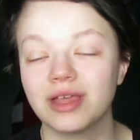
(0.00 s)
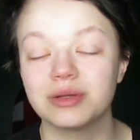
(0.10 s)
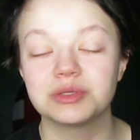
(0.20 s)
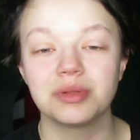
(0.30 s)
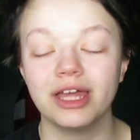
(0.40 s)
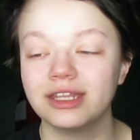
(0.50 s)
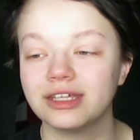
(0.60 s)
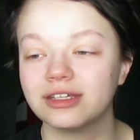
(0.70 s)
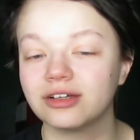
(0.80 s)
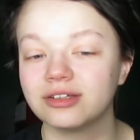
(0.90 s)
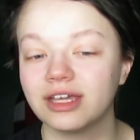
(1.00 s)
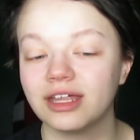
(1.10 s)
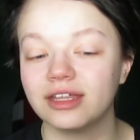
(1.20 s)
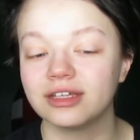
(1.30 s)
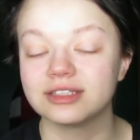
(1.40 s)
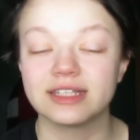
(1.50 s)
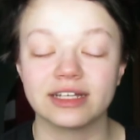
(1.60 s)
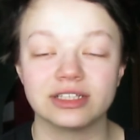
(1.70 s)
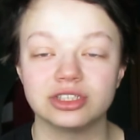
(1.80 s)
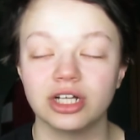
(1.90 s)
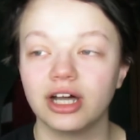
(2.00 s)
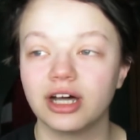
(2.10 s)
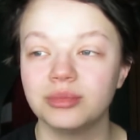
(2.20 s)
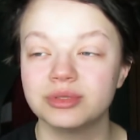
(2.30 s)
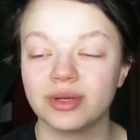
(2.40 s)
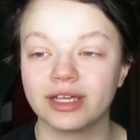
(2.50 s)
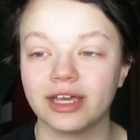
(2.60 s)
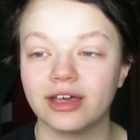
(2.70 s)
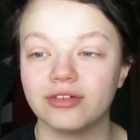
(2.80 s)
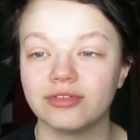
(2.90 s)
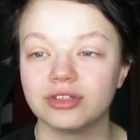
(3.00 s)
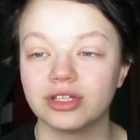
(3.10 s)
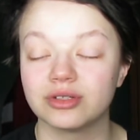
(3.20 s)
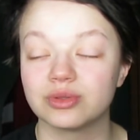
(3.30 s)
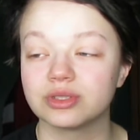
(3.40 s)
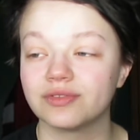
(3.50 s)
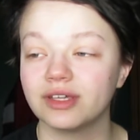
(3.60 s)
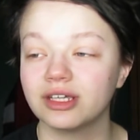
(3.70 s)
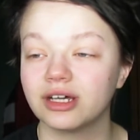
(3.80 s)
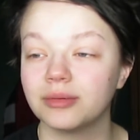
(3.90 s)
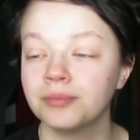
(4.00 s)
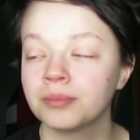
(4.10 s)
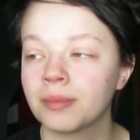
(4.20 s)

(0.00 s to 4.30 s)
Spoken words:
I was planning on getting a second job so I can have another source of income,